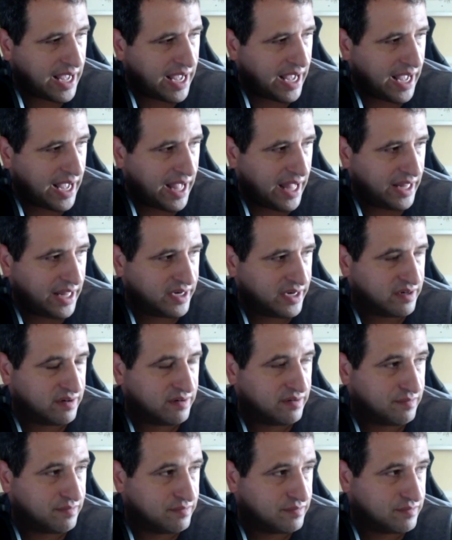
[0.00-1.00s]

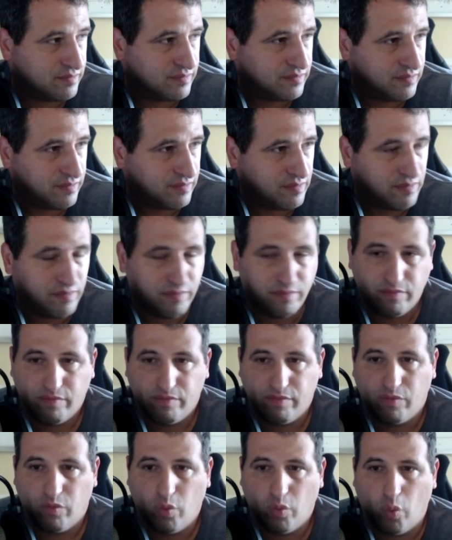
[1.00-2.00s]
And
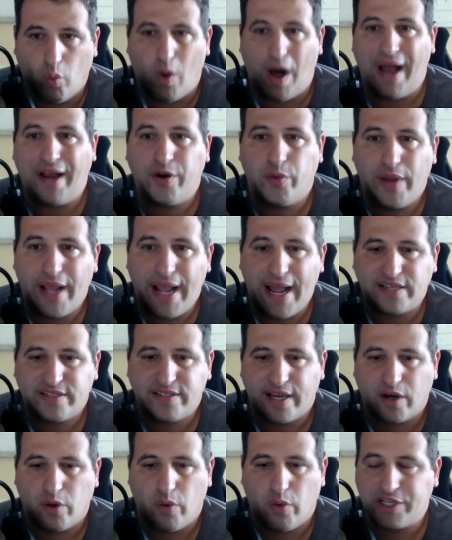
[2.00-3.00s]
why do we ask
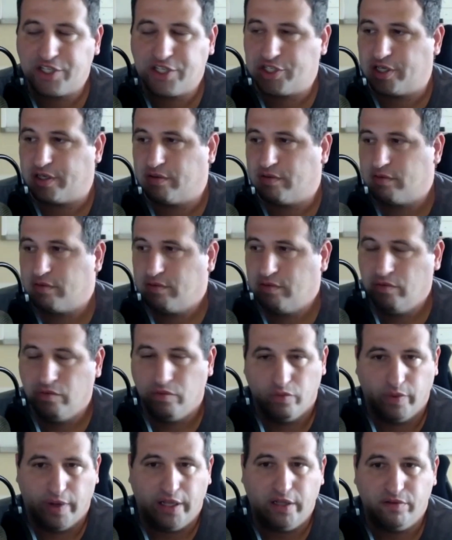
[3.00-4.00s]
that question?
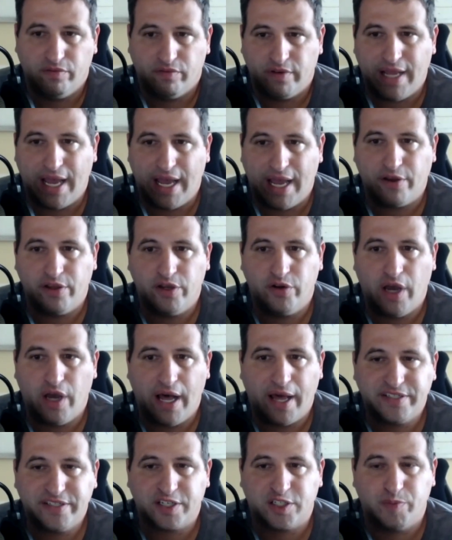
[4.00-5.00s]
Well, now you know how to
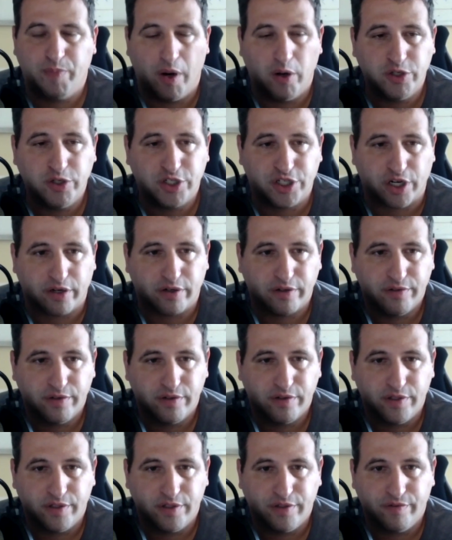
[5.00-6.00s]
minimize
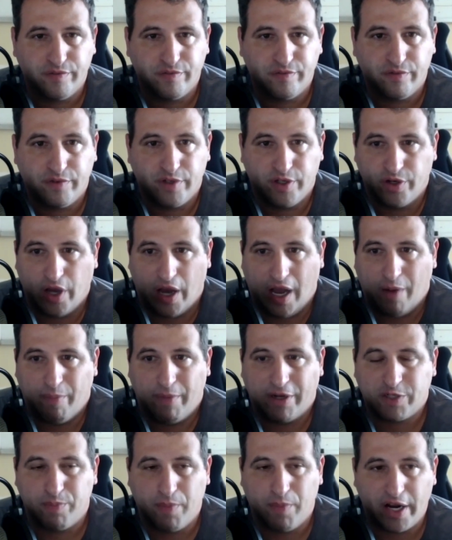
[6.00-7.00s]
exposure. You know how
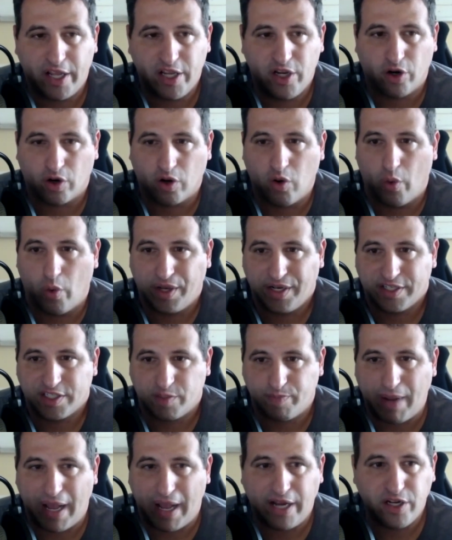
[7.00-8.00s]
much money you're going to
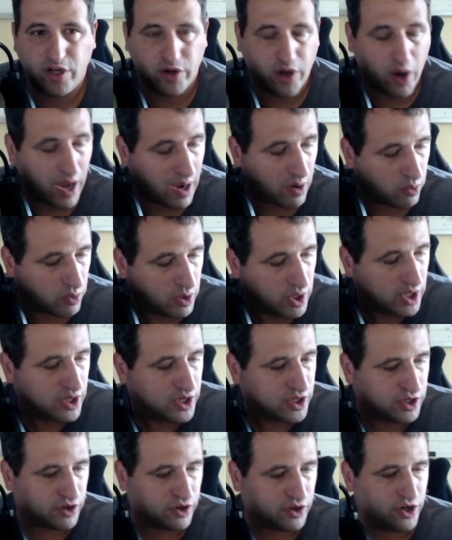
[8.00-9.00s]
spend. You know how
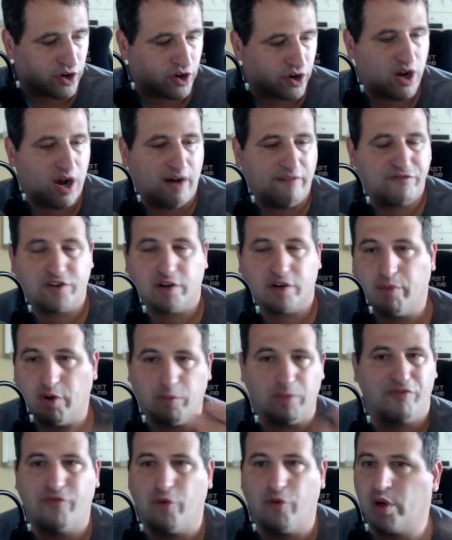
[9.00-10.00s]
you're comfortable.
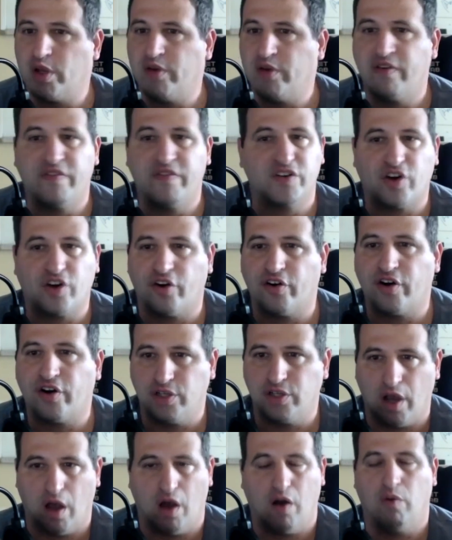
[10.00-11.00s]
Before you even turned on
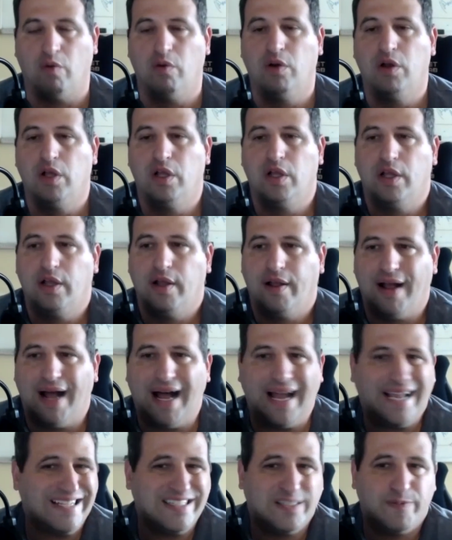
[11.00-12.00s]
the ads, you go,
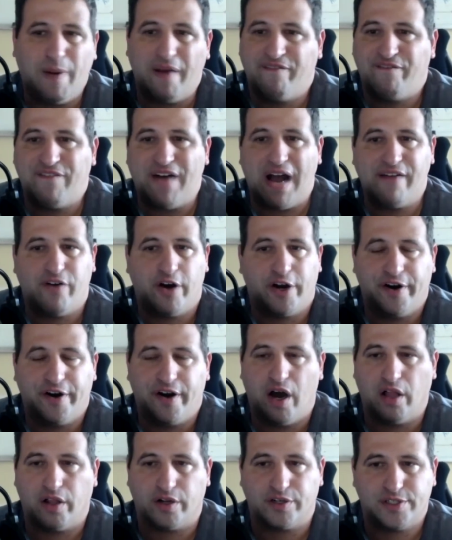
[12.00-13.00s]
I can spend
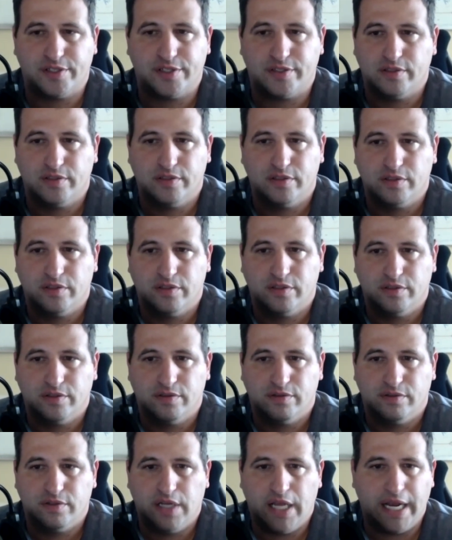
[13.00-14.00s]
$500
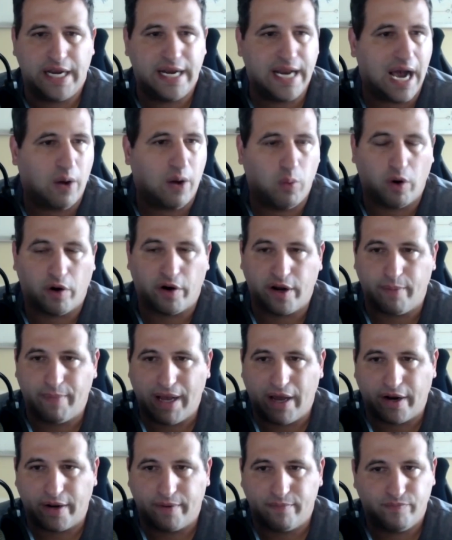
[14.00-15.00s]
and not worry
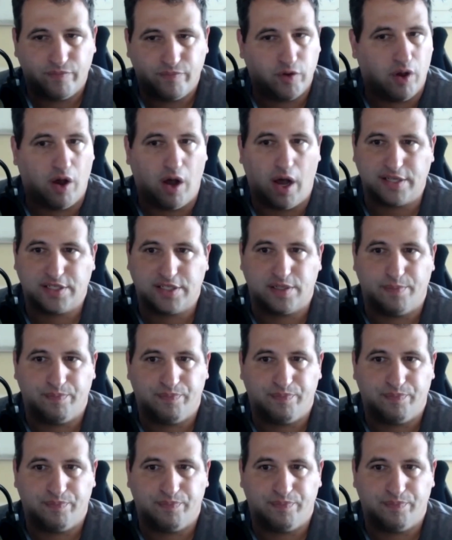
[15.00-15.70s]
about it. Awesome.